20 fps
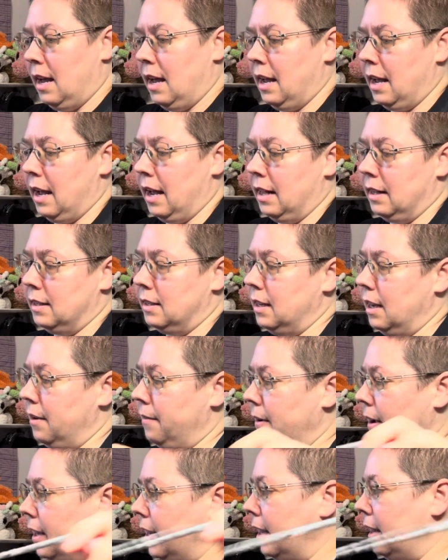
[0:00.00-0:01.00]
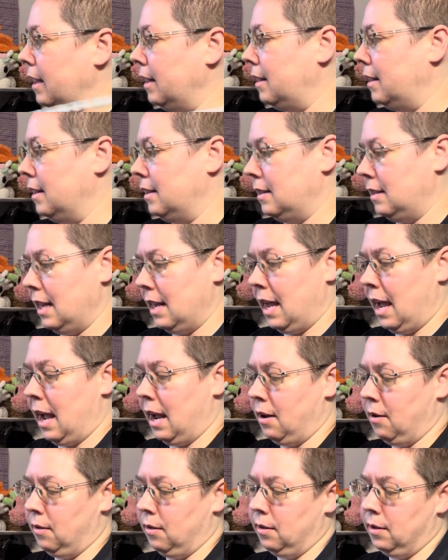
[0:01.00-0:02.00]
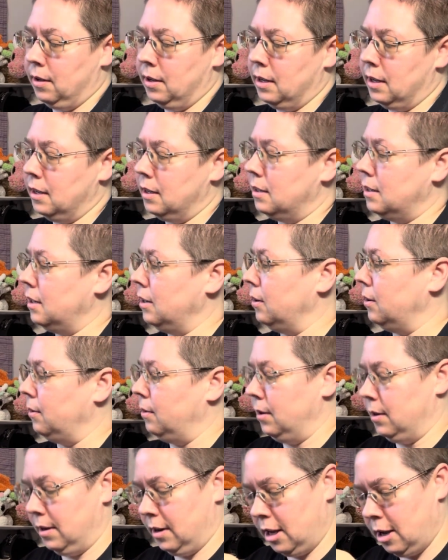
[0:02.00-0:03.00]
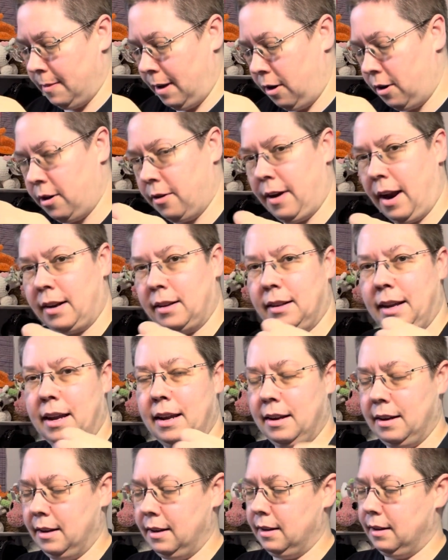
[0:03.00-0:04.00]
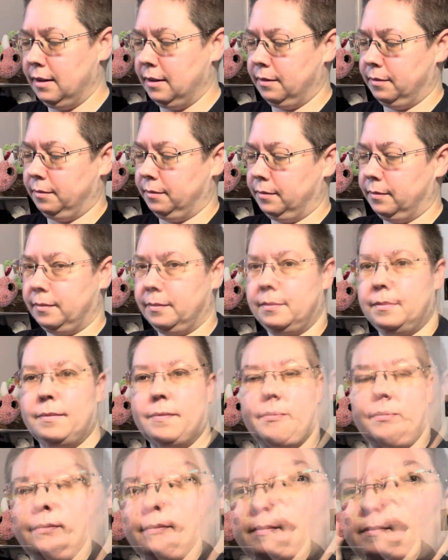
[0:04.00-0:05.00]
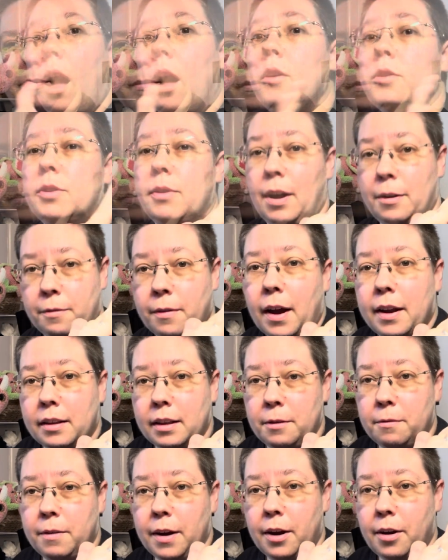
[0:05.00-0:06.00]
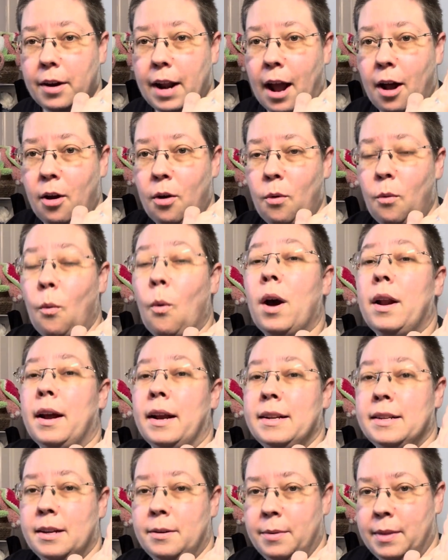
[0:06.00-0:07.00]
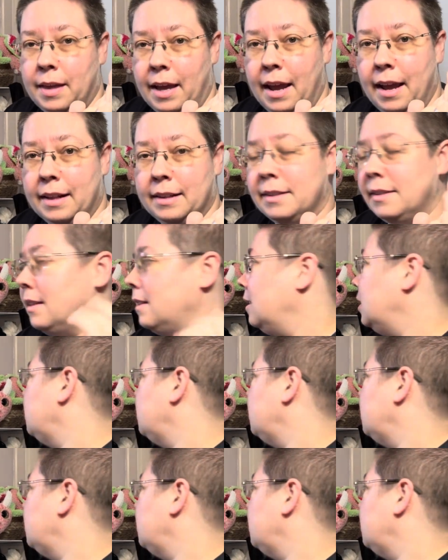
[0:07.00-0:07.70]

and see if I can get this angle to come out correctly. Also, I finally figured out what I did with the heads to these